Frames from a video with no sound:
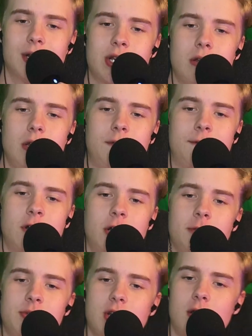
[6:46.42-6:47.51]
there's only
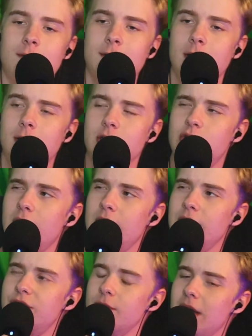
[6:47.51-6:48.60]
forms of
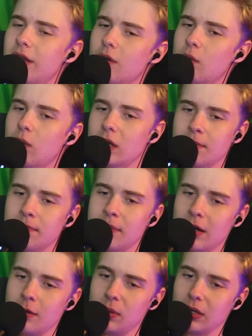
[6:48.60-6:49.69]
trying to make the world a
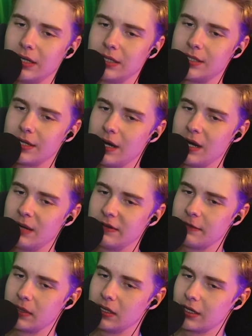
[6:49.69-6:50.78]
better place in the name of
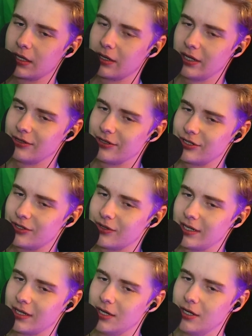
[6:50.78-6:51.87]
the political
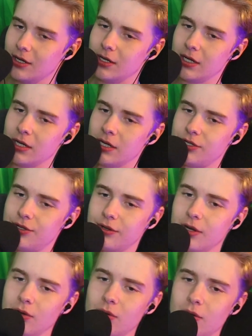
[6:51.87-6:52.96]
industry is to
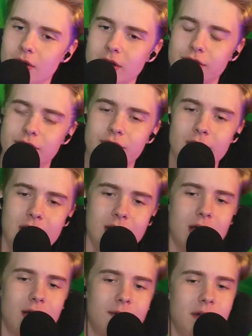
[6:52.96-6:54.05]
go on a
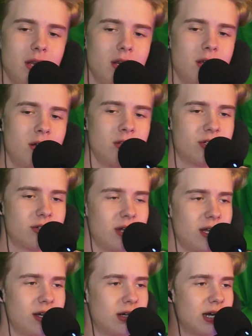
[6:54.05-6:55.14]
train, a very long
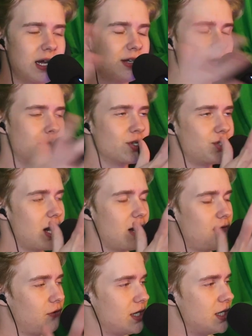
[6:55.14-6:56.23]
train ride almost
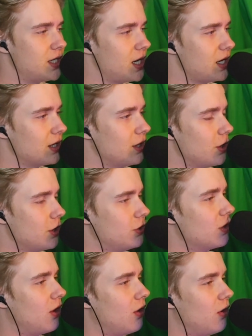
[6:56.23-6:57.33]
every day
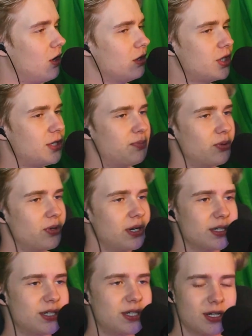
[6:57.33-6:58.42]
to a hot
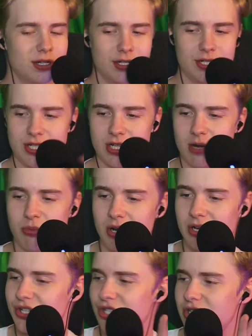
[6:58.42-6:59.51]
springs
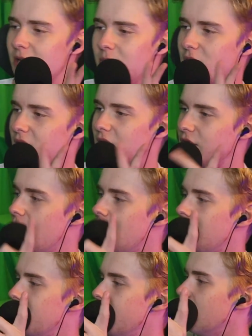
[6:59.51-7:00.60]
somewhere
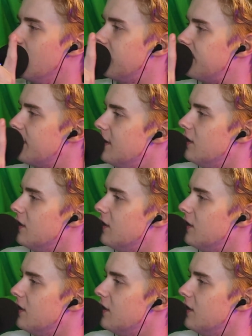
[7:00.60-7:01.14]
up north,